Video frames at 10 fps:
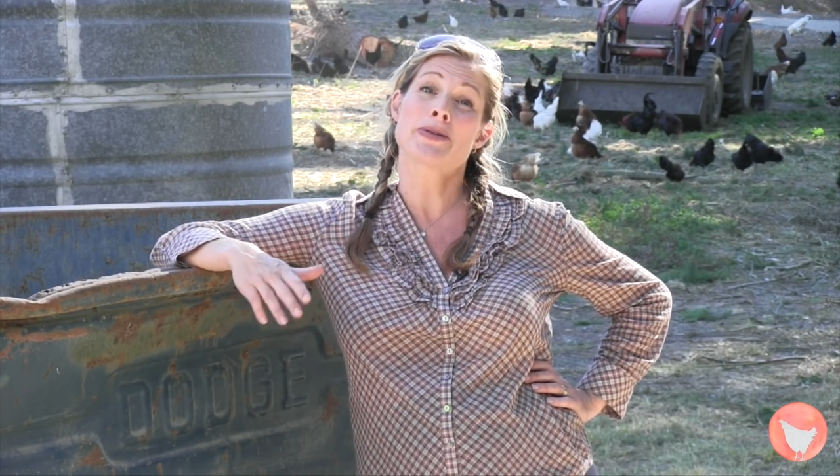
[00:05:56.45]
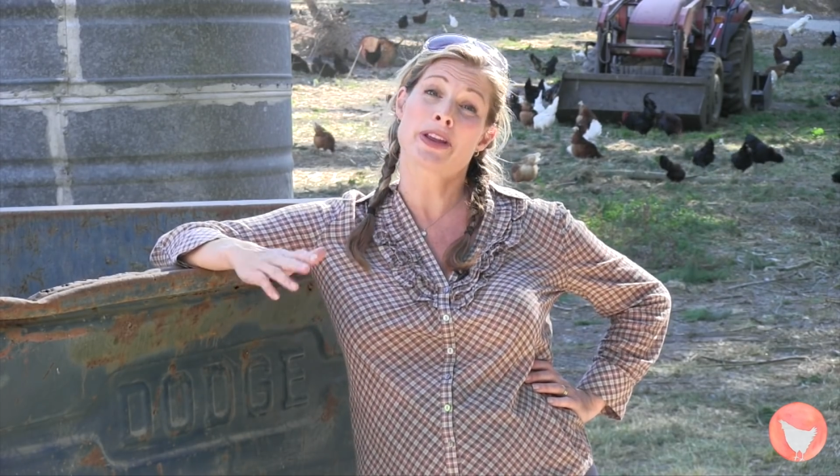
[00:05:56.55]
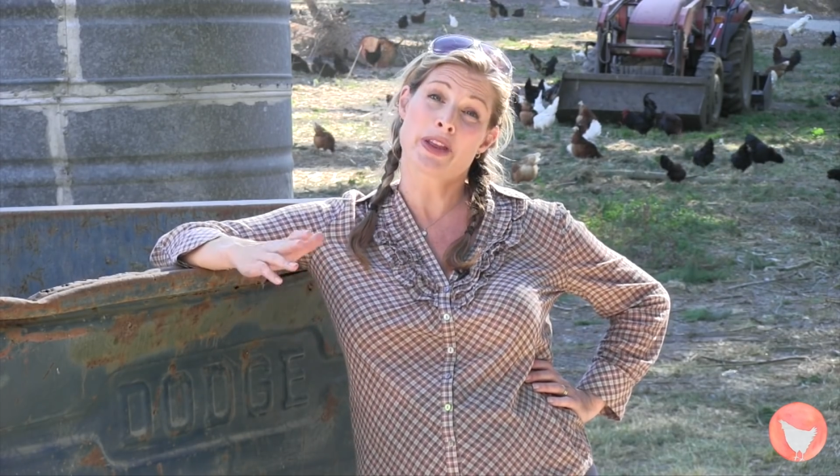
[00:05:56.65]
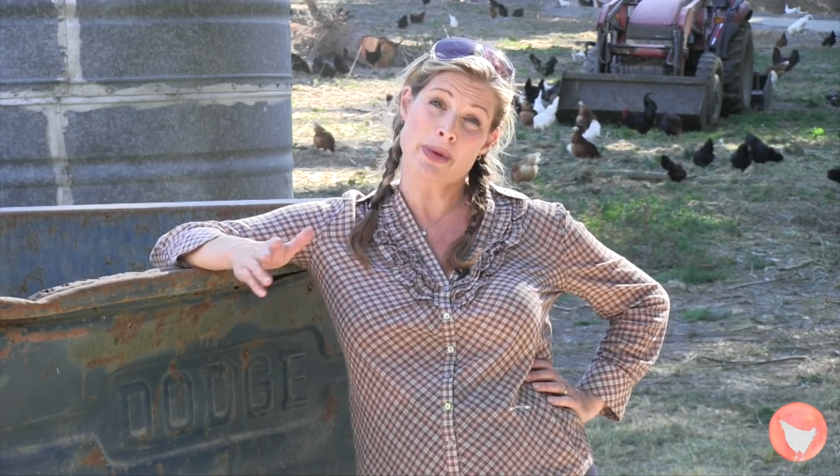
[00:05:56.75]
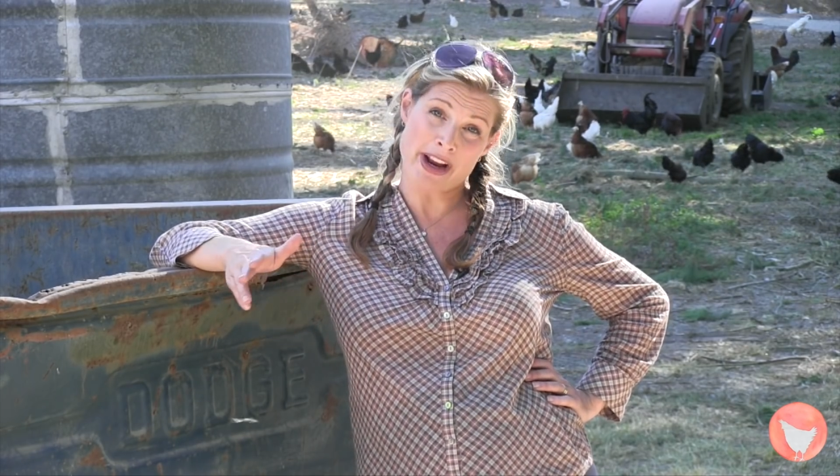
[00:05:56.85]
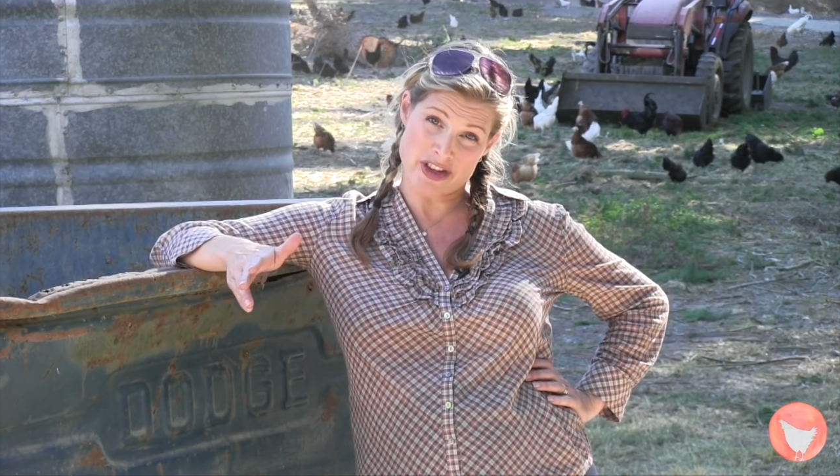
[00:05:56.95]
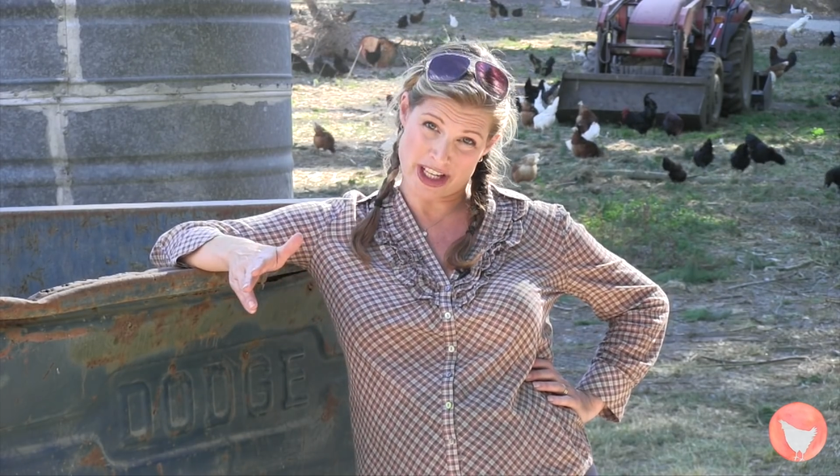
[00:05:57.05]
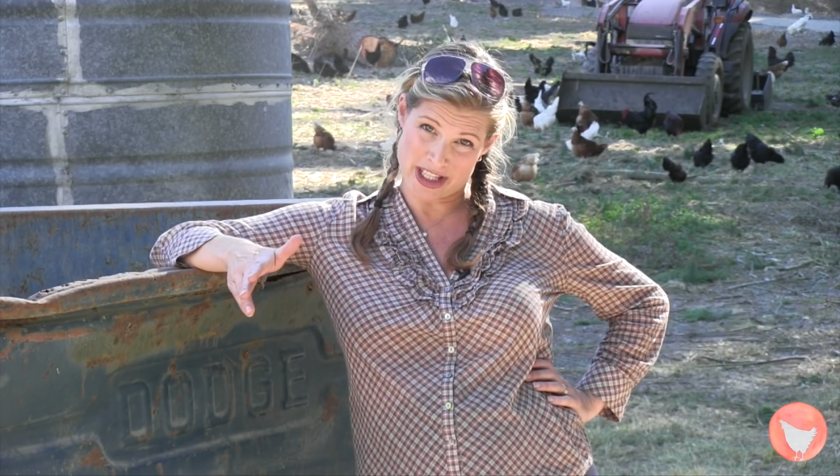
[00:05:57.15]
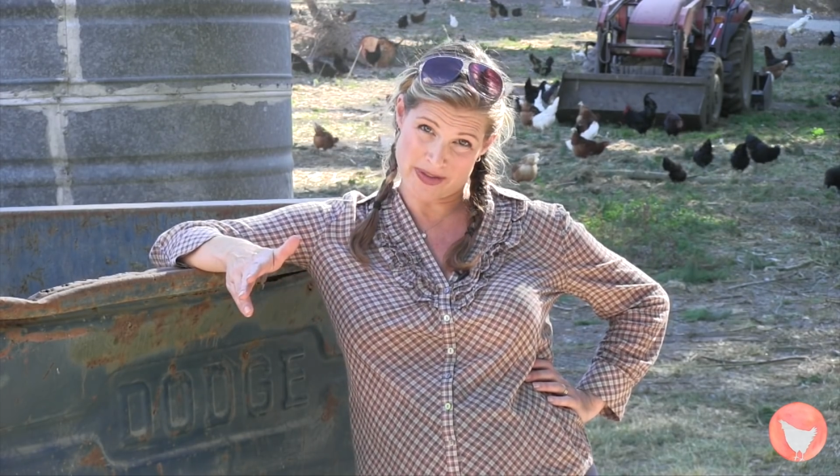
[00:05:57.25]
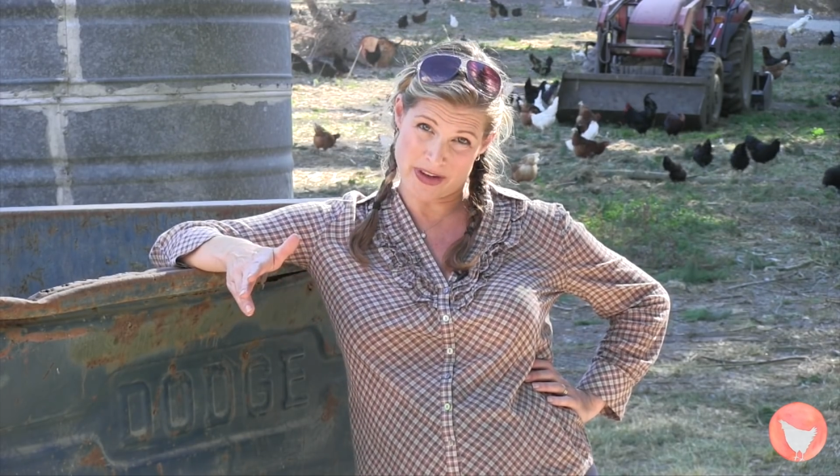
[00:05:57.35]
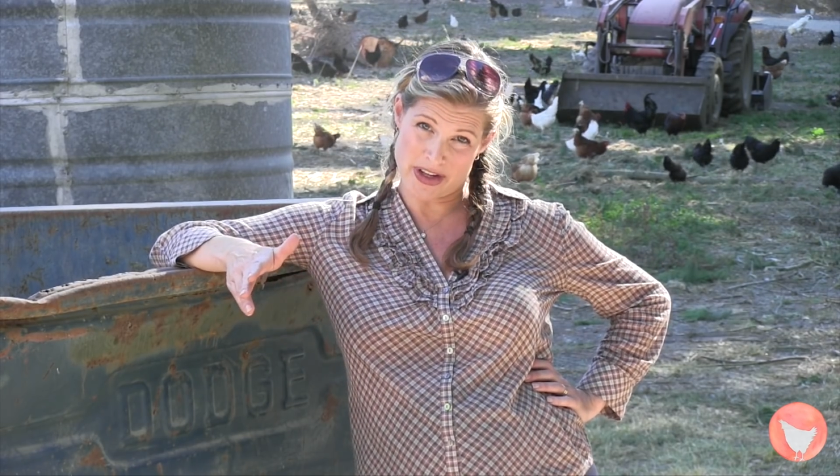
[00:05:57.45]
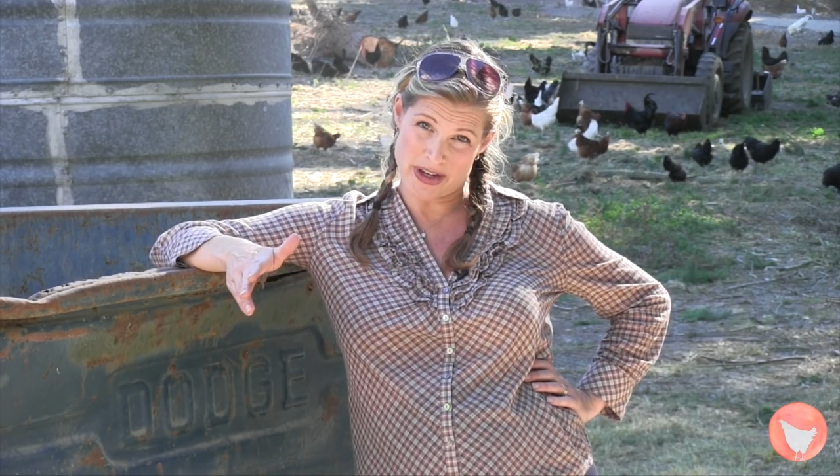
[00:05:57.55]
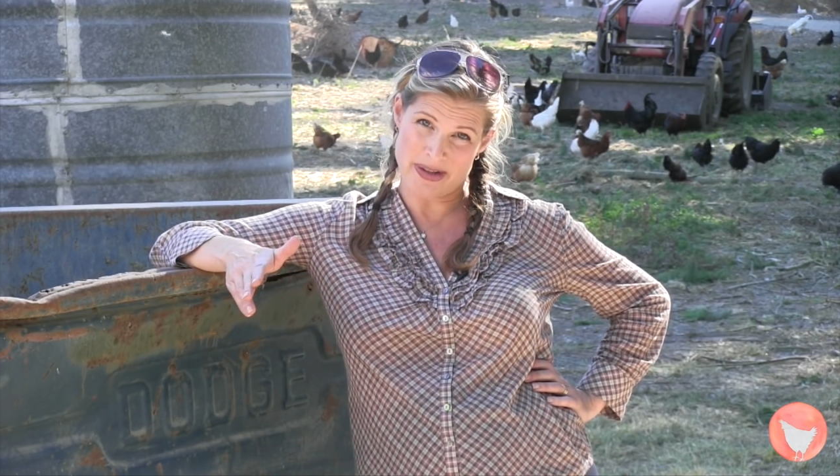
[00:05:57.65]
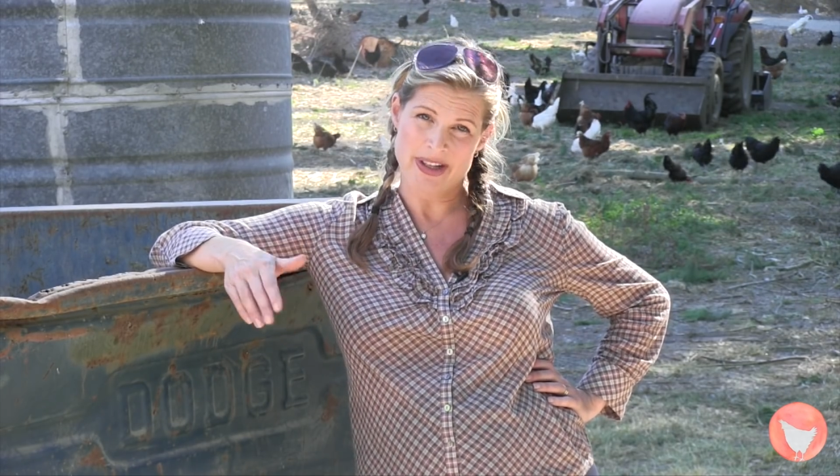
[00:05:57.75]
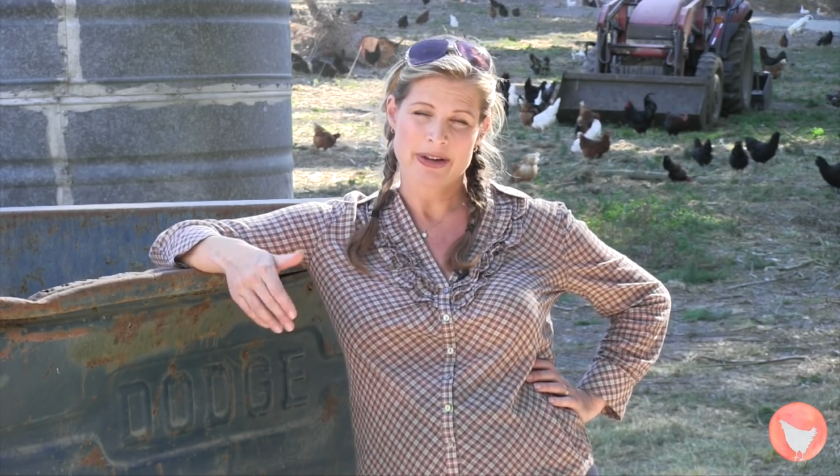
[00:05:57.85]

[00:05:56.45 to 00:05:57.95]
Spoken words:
you get the right chickens for you.